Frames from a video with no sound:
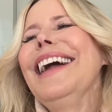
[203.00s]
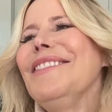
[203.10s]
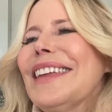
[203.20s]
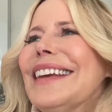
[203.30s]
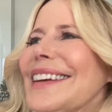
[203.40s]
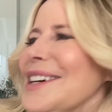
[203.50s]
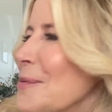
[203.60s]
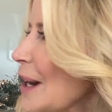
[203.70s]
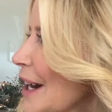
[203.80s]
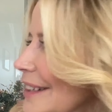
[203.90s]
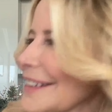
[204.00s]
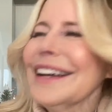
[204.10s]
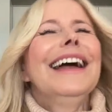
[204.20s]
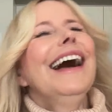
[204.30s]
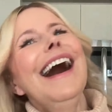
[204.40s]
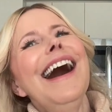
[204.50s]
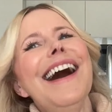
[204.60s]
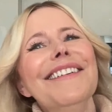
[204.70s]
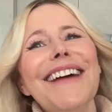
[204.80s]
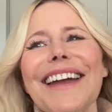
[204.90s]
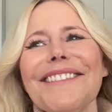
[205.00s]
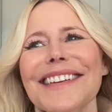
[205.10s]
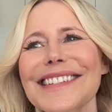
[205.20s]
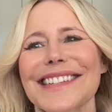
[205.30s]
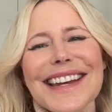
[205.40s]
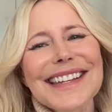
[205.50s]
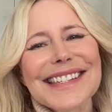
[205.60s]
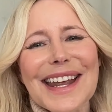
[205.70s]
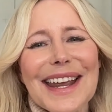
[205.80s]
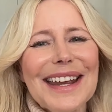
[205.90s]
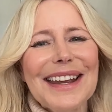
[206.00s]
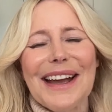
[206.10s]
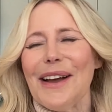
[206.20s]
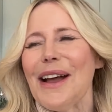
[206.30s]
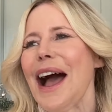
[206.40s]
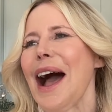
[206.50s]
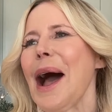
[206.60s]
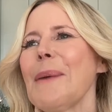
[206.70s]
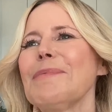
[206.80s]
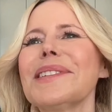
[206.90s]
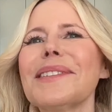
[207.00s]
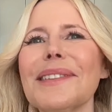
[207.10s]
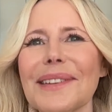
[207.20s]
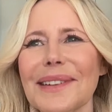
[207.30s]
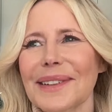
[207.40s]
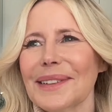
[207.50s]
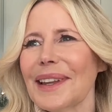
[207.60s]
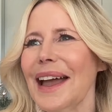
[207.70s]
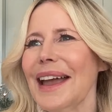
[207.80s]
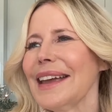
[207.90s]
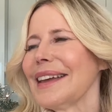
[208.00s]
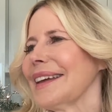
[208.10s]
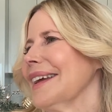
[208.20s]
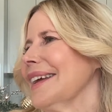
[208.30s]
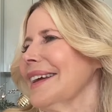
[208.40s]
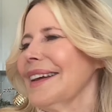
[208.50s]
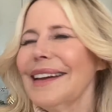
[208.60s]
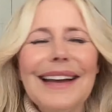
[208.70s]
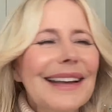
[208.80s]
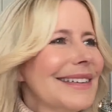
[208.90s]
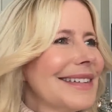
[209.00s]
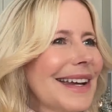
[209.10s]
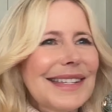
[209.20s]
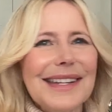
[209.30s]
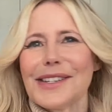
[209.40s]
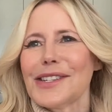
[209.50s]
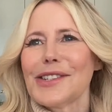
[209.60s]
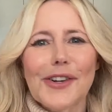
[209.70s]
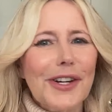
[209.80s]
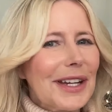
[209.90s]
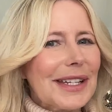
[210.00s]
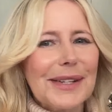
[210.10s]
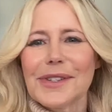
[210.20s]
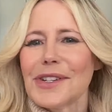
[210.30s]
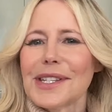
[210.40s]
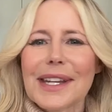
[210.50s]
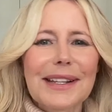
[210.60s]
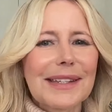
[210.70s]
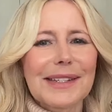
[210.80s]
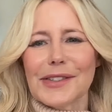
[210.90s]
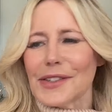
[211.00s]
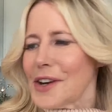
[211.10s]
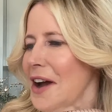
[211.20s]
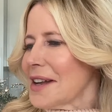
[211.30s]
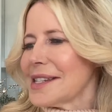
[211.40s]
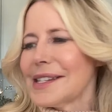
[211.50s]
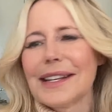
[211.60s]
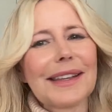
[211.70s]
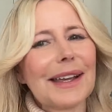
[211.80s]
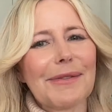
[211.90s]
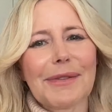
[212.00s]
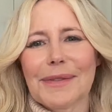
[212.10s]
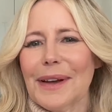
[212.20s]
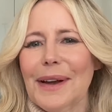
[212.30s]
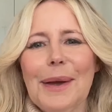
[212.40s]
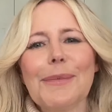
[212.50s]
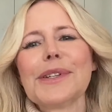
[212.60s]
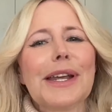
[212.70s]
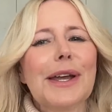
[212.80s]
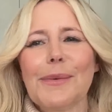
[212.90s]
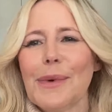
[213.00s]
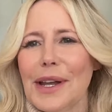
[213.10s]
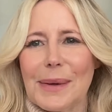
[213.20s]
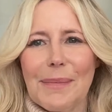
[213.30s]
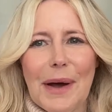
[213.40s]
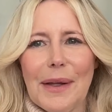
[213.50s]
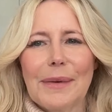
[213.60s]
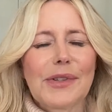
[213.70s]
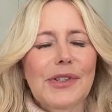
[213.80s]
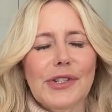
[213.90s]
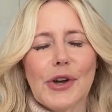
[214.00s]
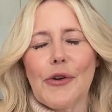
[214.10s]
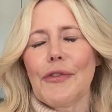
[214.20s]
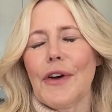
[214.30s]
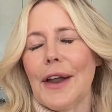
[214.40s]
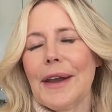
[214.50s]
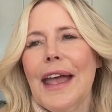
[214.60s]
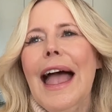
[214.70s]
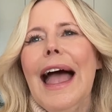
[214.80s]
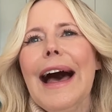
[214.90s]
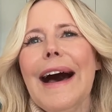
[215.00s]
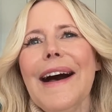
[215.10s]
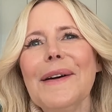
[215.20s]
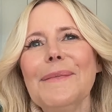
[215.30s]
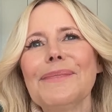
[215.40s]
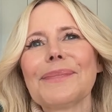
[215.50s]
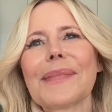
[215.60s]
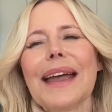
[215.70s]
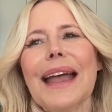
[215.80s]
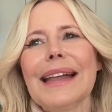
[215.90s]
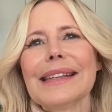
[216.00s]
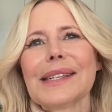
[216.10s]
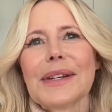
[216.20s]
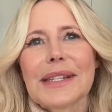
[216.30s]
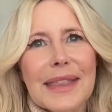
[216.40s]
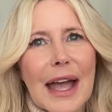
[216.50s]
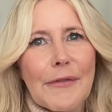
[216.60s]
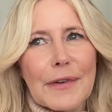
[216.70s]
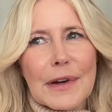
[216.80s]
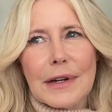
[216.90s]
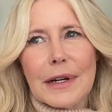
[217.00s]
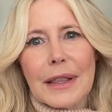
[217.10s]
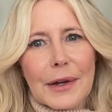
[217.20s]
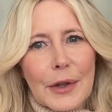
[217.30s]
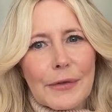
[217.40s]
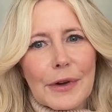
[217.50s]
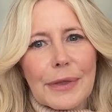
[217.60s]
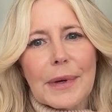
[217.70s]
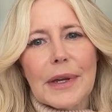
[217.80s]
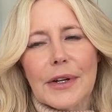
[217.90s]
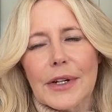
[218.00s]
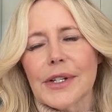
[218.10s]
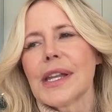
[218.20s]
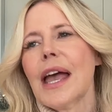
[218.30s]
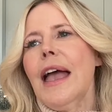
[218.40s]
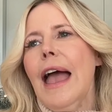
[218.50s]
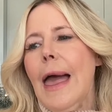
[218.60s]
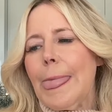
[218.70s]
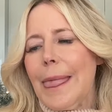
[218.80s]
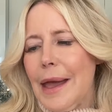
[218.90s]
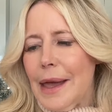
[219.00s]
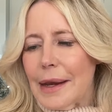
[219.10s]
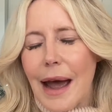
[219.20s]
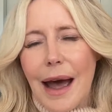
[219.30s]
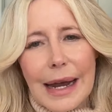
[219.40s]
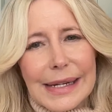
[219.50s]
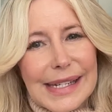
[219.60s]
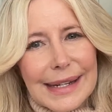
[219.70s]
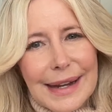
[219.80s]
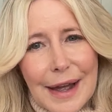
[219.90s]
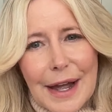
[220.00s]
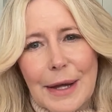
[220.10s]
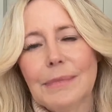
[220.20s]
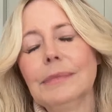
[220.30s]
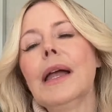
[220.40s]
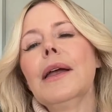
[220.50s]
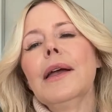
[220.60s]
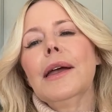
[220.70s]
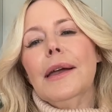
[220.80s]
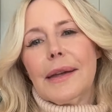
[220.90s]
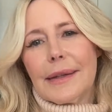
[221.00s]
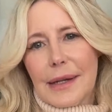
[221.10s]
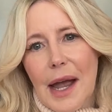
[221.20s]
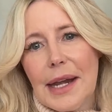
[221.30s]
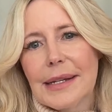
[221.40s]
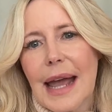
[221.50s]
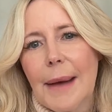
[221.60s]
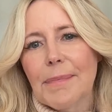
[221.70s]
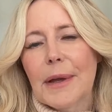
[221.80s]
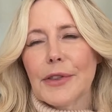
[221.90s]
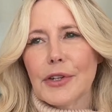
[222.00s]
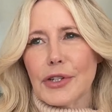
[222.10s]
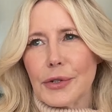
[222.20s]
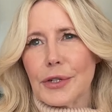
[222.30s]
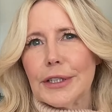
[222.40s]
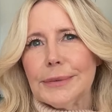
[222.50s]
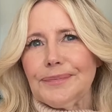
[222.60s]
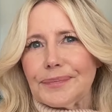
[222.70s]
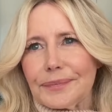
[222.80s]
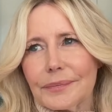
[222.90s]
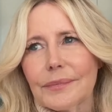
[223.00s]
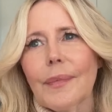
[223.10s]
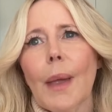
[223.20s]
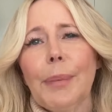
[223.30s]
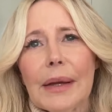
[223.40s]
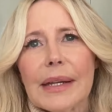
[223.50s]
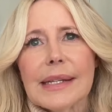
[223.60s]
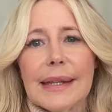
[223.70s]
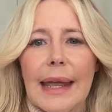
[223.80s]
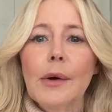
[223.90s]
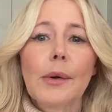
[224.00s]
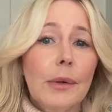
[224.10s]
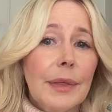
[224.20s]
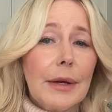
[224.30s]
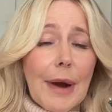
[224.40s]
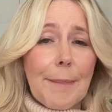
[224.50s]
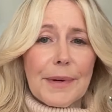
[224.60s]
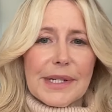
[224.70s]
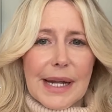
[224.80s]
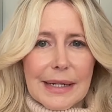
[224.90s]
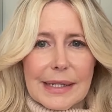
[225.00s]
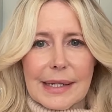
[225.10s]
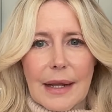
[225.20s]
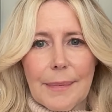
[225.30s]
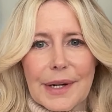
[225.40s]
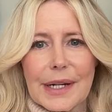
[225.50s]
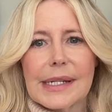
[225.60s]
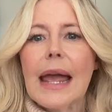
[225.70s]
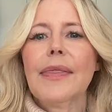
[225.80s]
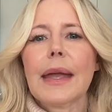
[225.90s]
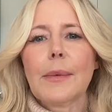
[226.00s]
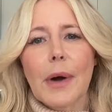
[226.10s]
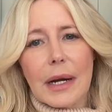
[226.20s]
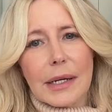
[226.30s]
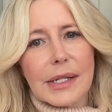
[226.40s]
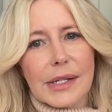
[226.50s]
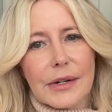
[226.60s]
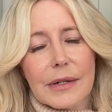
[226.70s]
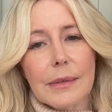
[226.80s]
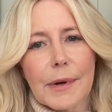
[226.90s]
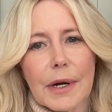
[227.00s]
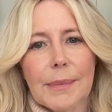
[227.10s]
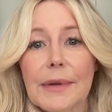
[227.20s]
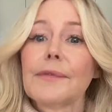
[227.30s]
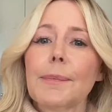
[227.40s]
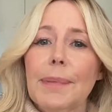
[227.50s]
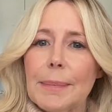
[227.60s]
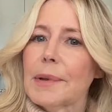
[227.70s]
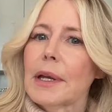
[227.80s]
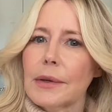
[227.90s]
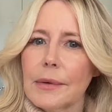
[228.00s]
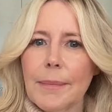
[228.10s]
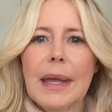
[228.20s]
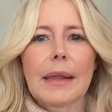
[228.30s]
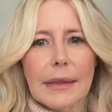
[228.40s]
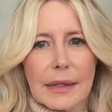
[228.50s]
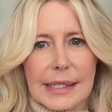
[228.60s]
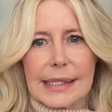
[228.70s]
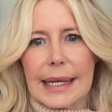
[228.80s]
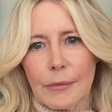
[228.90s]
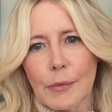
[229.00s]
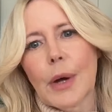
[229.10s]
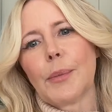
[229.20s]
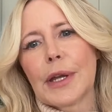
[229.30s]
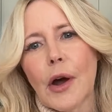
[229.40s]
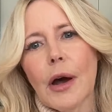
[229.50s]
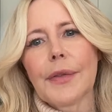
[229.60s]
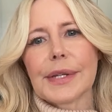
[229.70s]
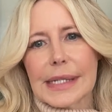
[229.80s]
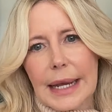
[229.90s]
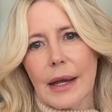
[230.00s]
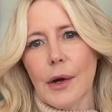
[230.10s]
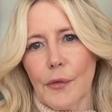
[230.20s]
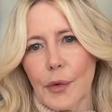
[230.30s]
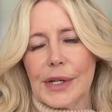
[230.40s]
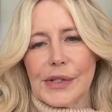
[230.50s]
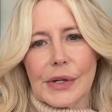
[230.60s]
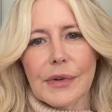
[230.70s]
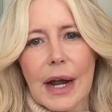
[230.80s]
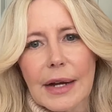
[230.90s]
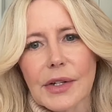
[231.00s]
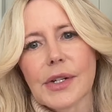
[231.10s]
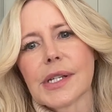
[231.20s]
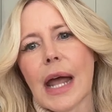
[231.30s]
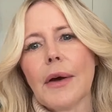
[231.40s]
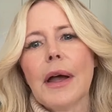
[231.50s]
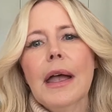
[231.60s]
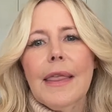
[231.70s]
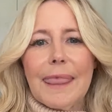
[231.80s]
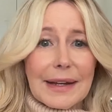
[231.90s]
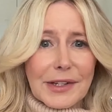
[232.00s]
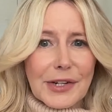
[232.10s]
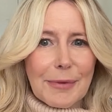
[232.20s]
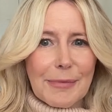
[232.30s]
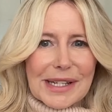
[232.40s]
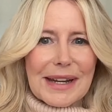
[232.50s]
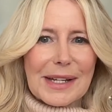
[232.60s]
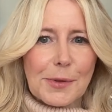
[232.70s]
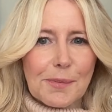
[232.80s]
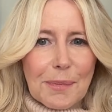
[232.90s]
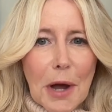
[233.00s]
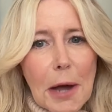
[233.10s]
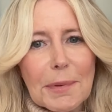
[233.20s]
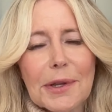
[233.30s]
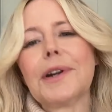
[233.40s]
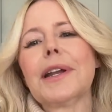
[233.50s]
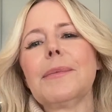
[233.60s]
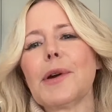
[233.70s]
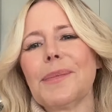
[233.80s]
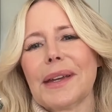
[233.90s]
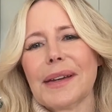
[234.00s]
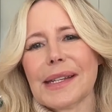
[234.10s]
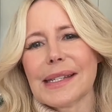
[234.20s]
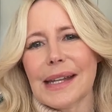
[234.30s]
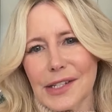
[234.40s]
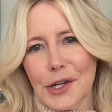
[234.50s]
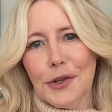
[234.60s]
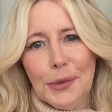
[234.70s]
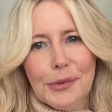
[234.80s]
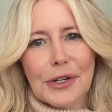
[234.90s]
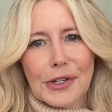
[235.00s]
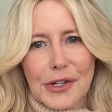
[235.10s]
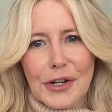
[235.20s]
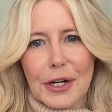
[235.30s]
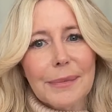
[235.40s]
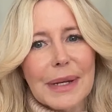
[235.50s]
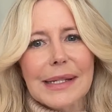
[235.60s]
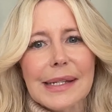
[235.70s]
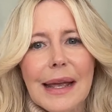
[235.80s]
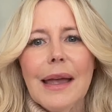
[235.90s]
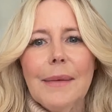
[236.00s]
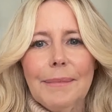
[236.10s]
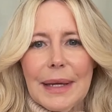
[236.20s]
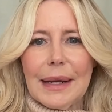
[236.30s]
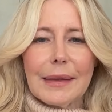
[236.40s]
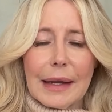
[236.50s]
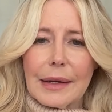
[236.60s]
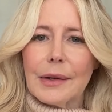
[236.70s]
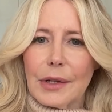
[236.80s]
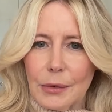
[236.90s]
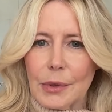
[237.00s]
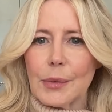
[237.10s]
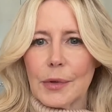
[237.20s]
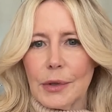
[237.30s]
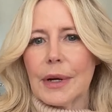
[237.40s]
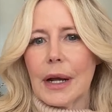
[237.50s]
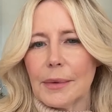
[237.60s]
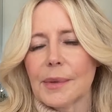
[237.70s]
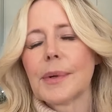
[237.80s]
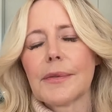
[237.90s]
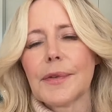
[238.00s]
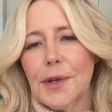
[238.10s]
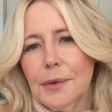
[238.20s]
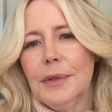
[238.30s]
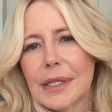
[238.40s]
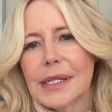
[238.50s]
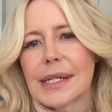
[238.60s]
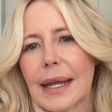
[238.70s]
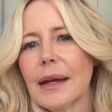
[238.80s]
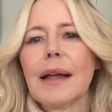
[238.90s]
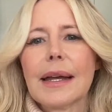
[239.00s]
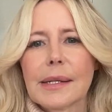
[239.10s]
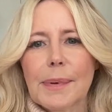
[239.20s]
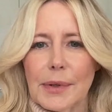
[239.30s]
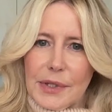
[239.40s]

and you're like, Gilbert. Um, it was just a absolute like just a circus. It was just like this constant. Sounds like a ball. It was. It was a ball. It was so fun. Um, and so I did that for a little over three years, and then ICM kind of tapped me on the shoulder because they only represented celebrities and they wanted to start a department for people like you and me like this what we call the scale voiceover actors now right. that term isn't as popular anymore because that's a union term it's meaning like you would you and I would work for union scale as right.